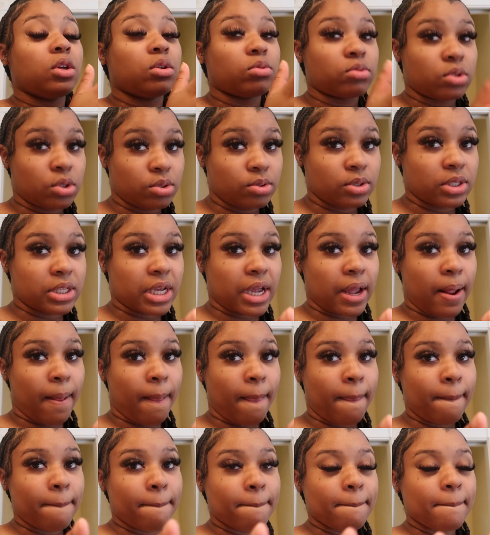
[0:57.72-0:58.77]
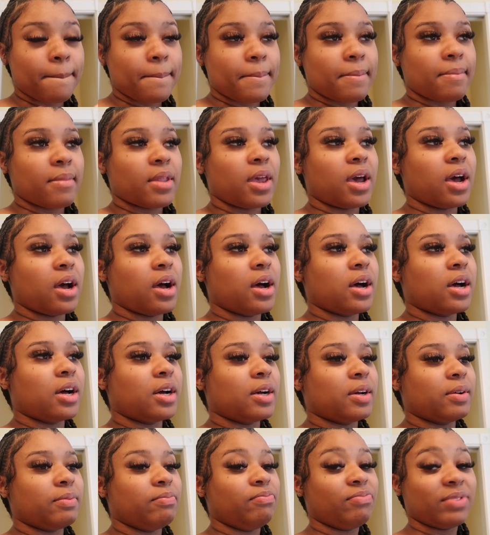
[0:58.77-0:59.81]
Tuesday.
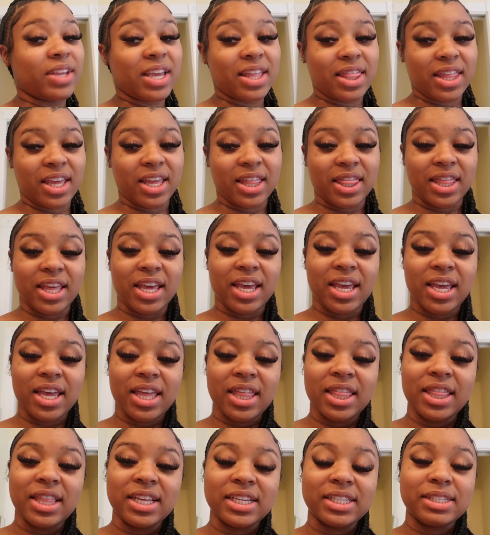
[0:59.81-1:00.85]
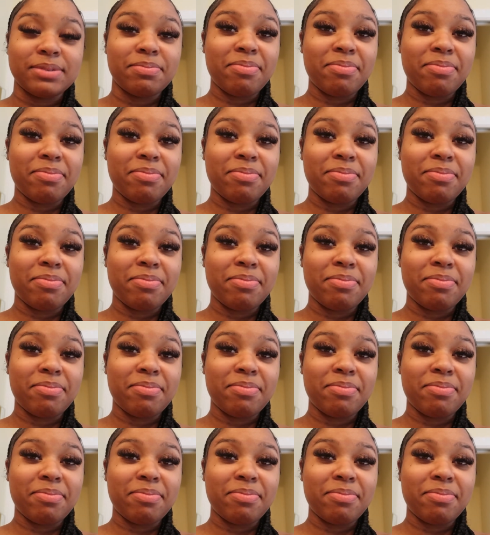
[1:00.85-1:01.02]
And then this